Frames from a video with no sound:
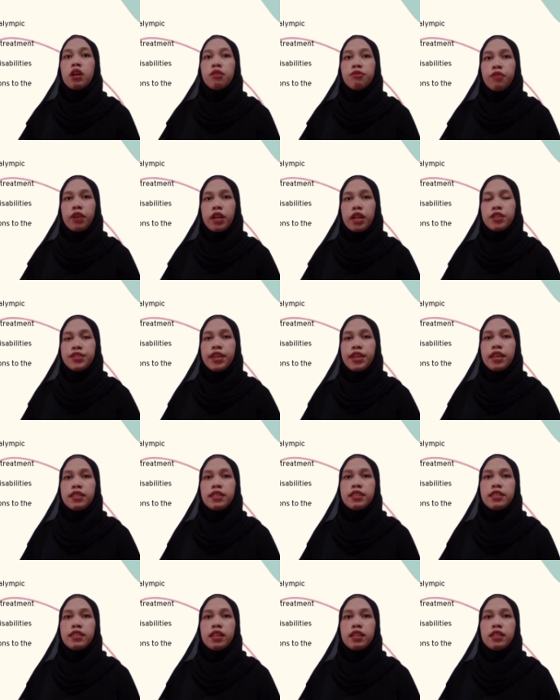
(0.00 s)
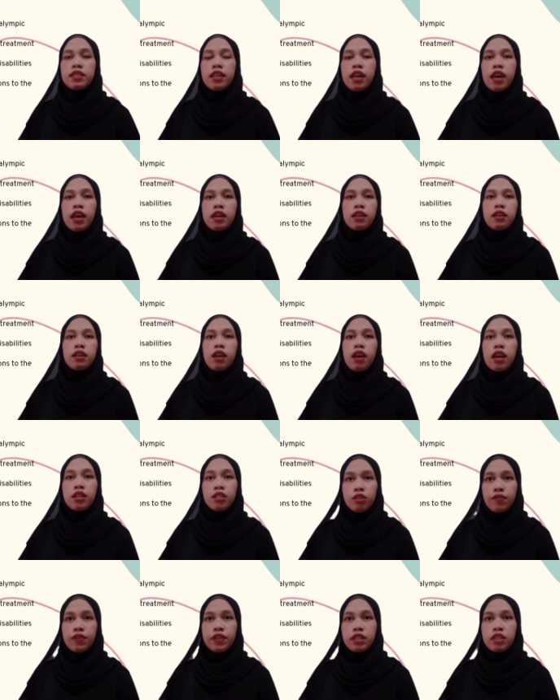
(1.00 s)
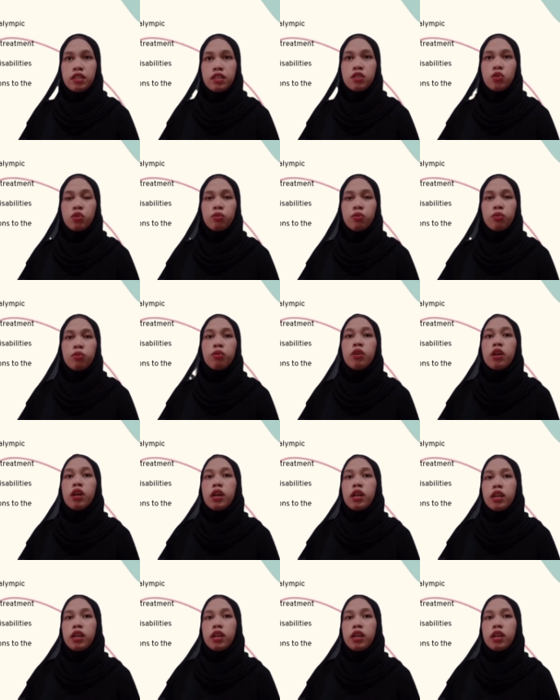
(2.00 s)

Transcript: financial assistance and activities to